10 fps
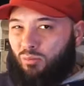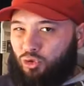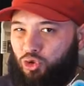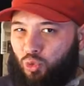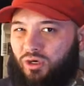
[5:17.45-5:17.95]

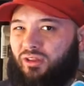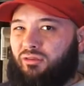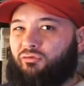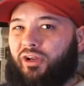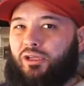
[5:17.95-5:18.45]
But Jordan
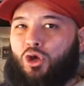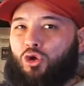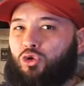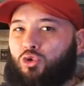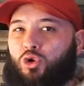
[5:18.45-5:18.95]
3,
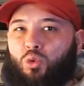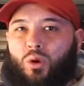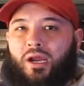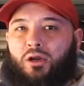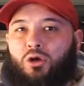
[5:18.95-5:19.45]
you could
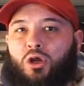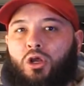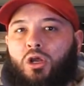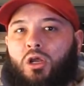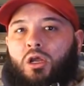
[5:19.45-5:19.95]
wear
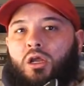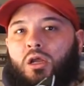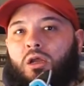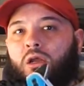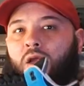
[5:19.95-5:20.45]

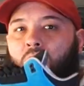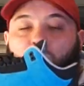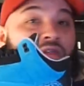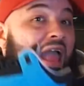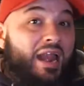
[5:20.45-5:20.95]
with